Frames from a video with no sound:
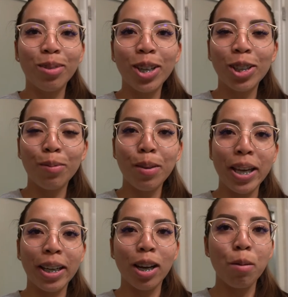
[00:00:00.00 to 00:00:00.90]
washed off my
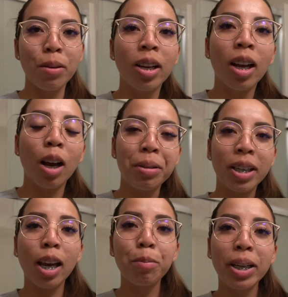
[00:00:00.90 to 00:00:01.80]
makeup. I'm
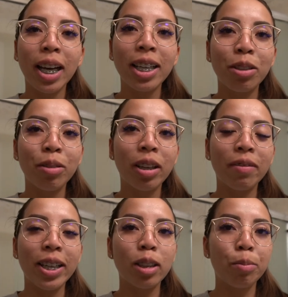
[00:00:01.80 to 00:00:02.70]
gonna end my night doing a
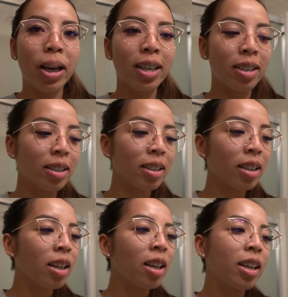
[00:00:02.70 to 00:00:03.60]
face mask.
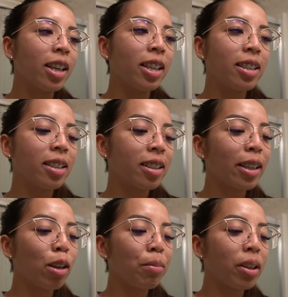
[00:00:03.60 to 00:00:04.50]
It's
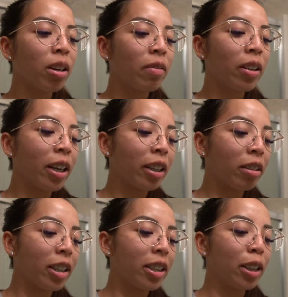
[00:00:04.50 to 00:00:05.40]
Skin Purifying
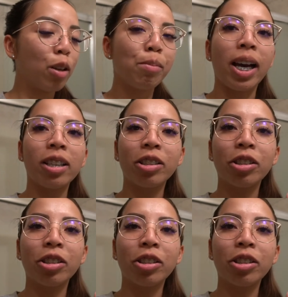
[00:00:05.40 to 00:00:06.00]
Green Tea Mask